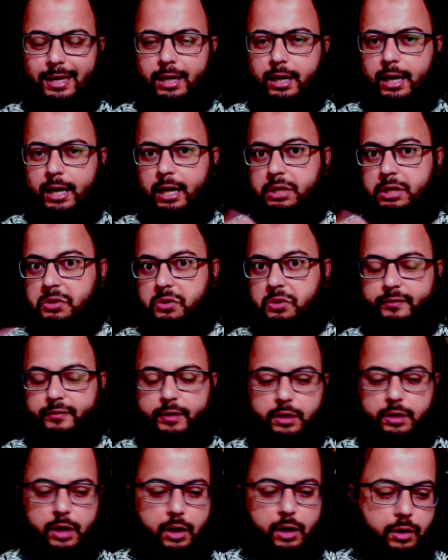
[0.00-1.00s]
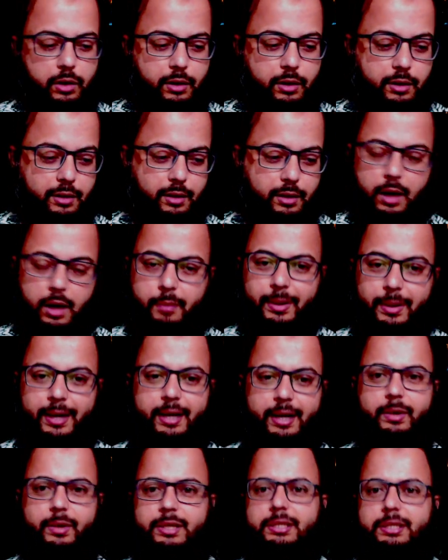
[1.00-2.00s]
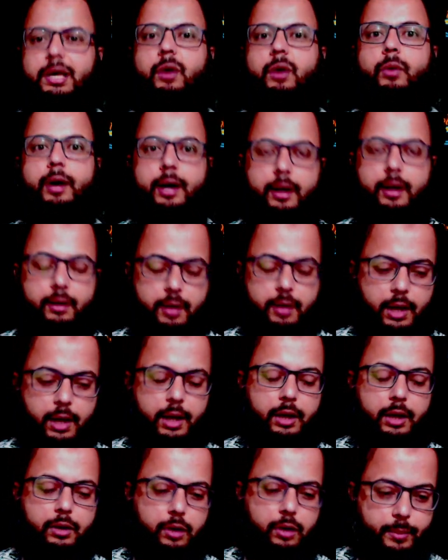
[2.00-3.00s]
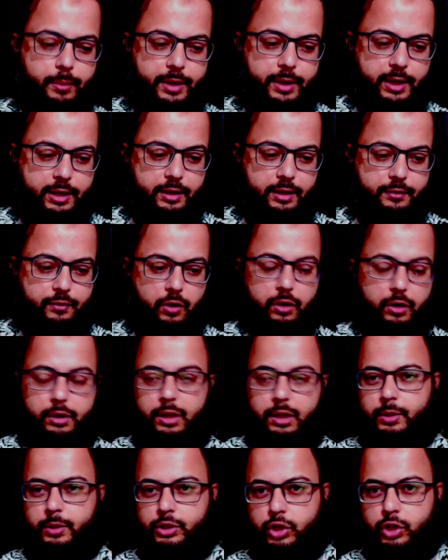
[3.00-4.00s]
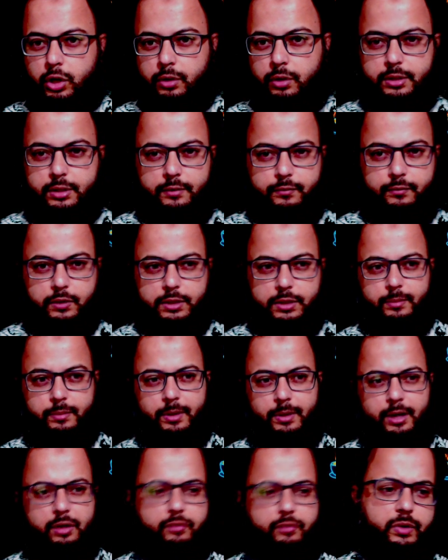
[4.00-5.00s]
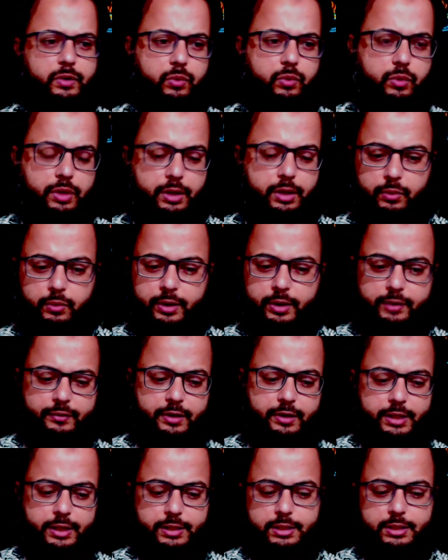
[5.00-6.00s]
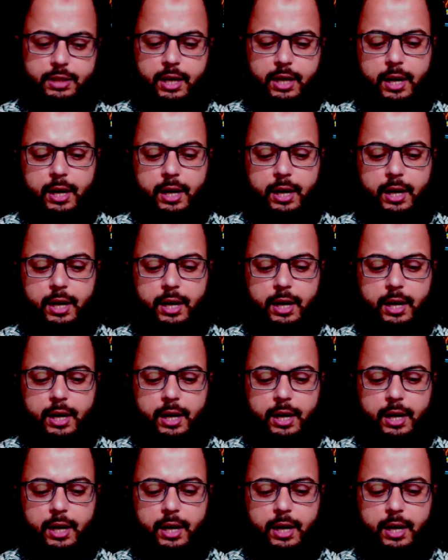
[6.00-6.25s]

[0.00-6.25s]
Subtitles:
I don't even know. But anyways, they were nominated or they were chosen for some kind of award, whatever it is.